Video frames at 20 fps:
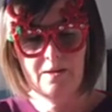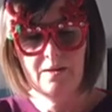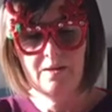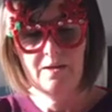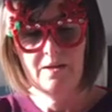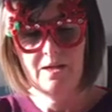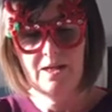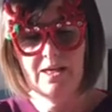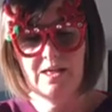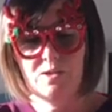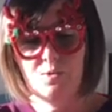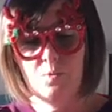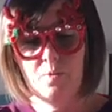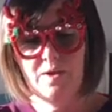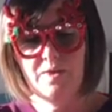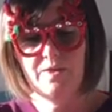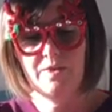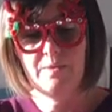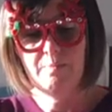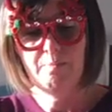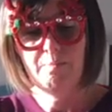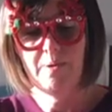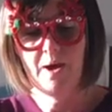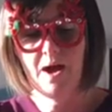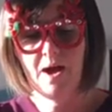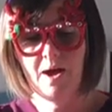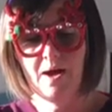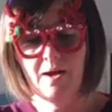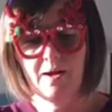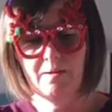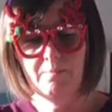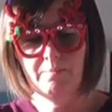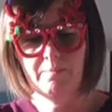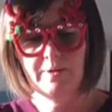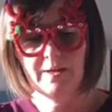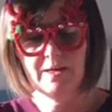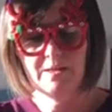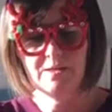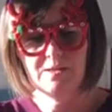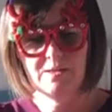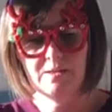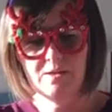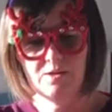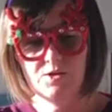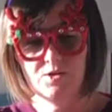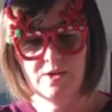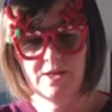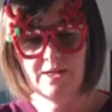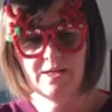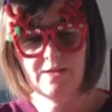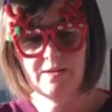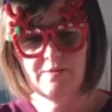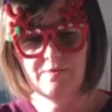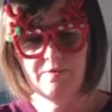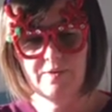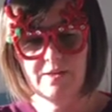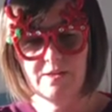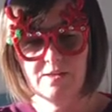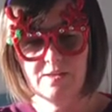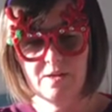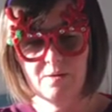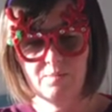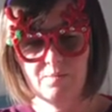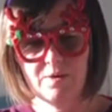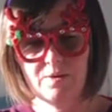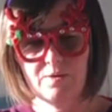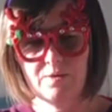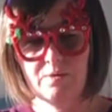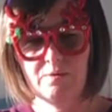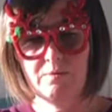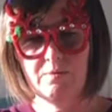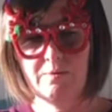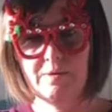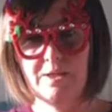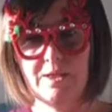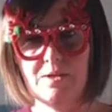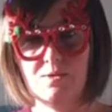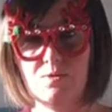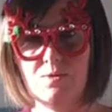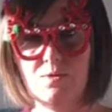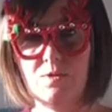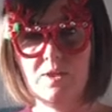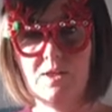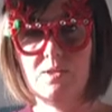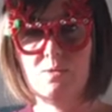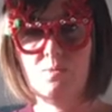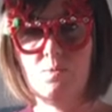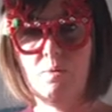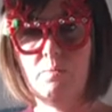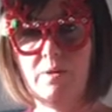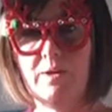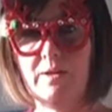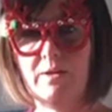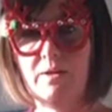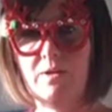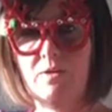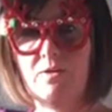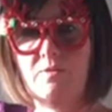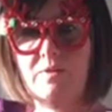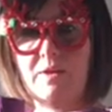is with the palm bits, and I'll try and lift this up without all this wobbling over.